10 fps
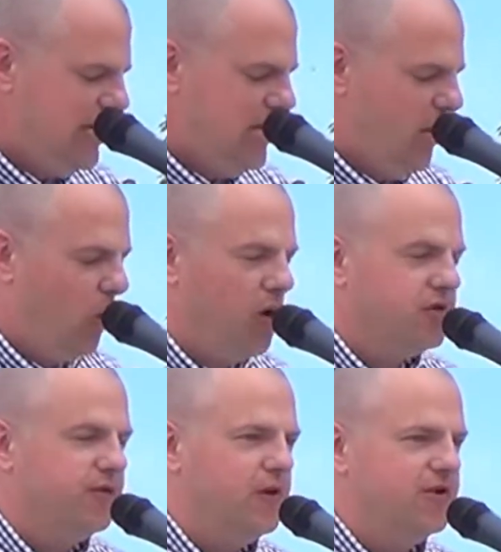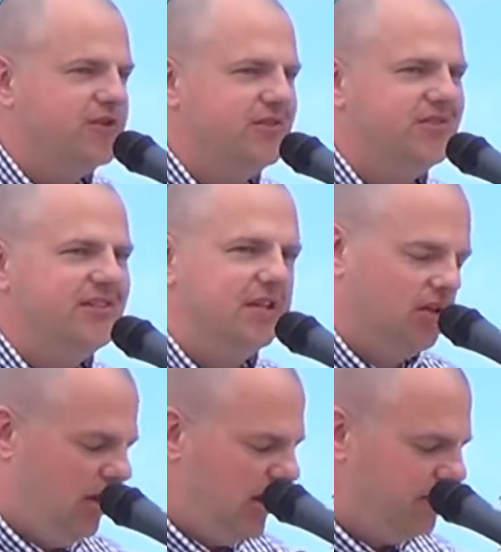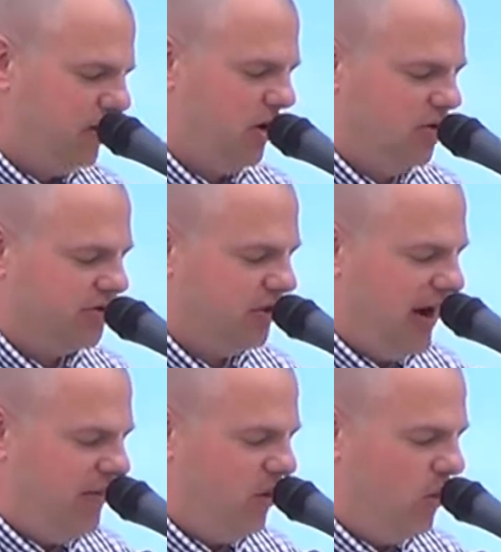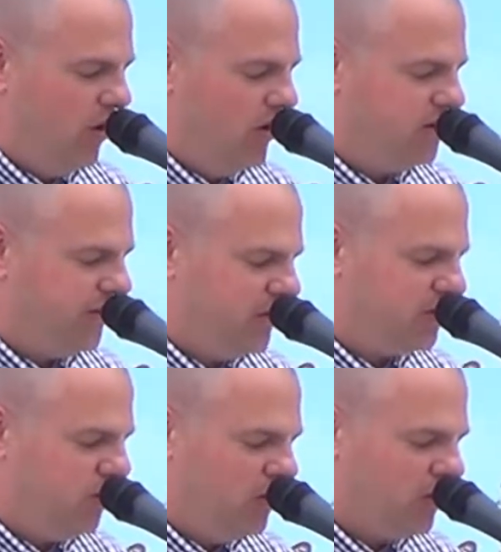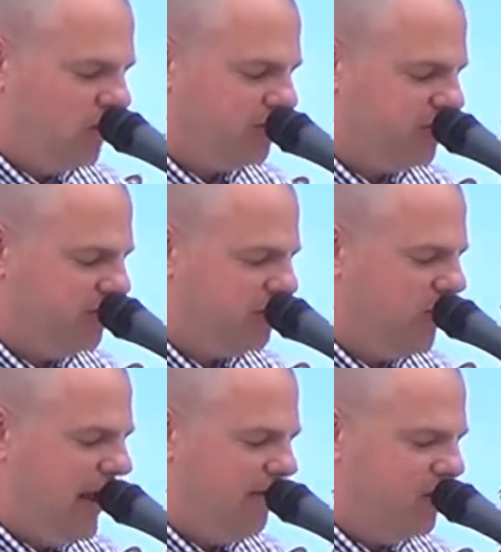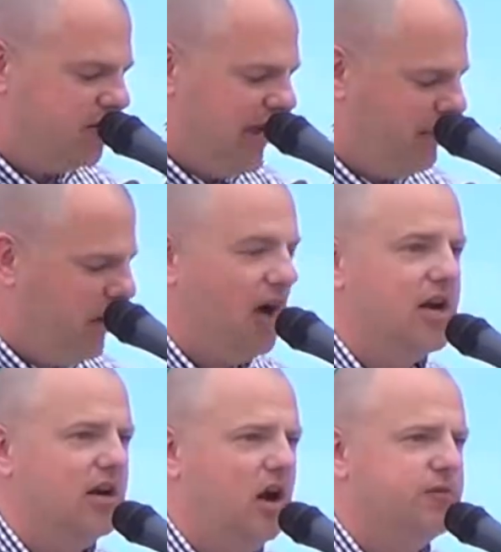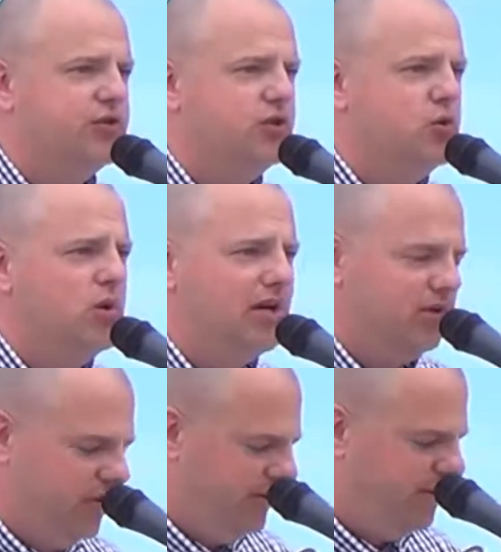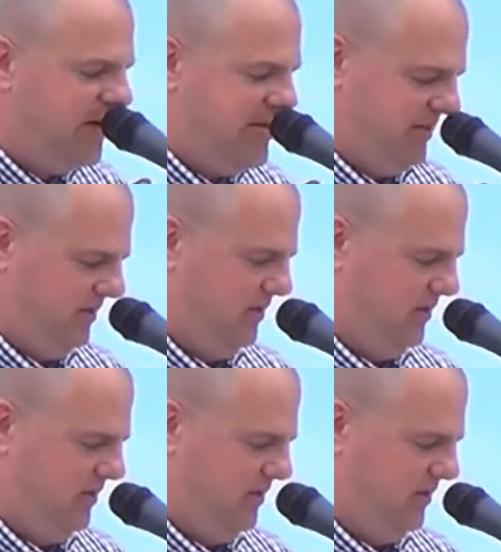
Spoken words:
The world's first steel hypercoaster and the world's first roller coaster to ever top a height of 200 feet.